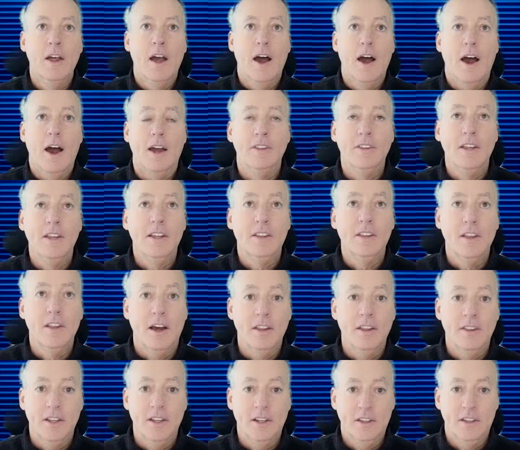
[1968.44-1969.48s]
I think
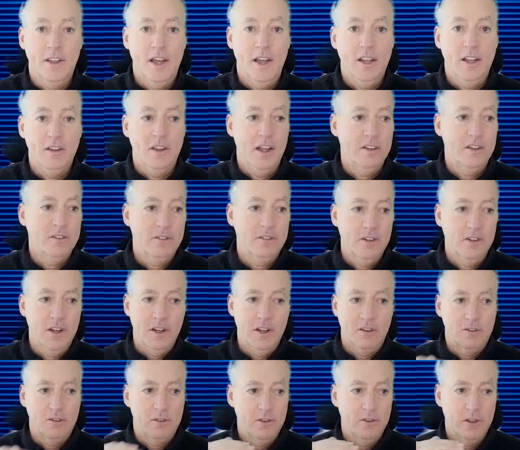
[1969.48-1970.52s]
that's it.
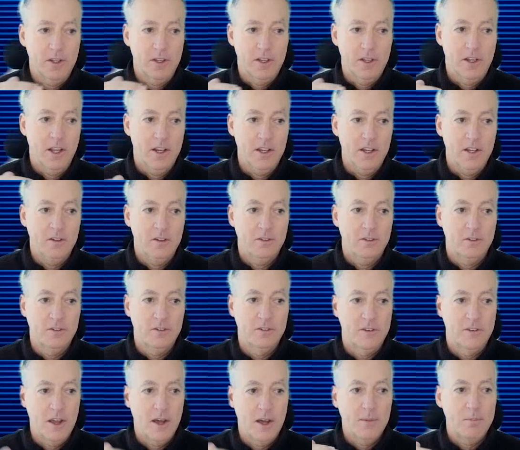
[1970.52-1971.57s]
It's looking at each
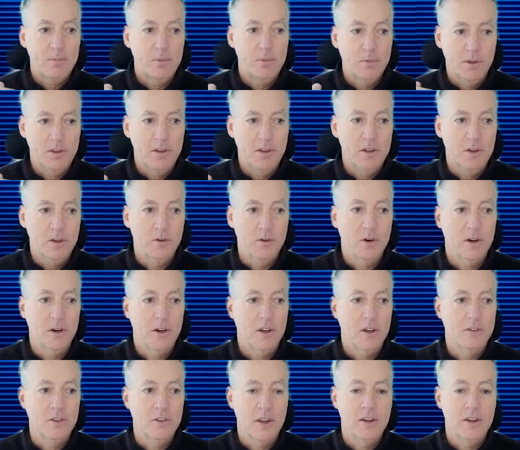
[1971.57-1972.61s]
step within the
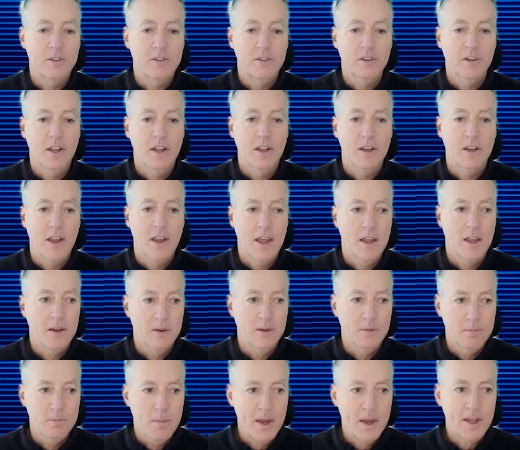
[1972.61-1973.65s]
organization
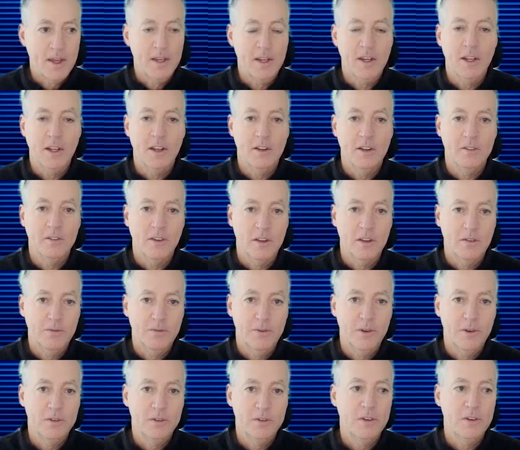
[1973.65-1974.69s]
and making it as
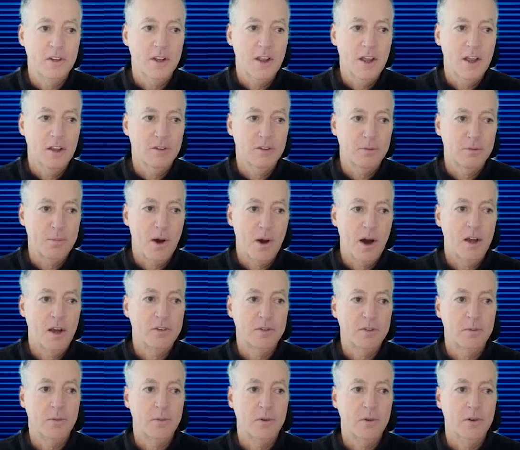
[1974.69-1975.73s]
efficient as
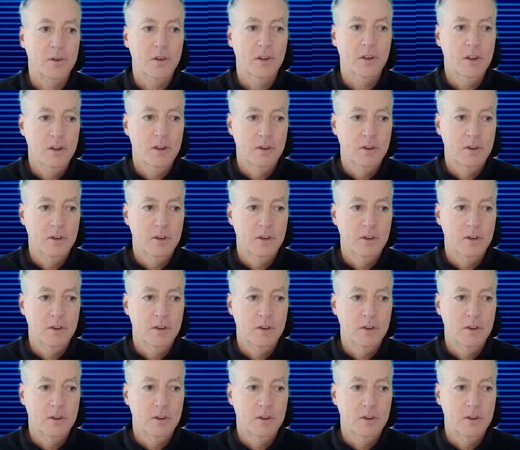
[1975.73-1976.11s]
possible,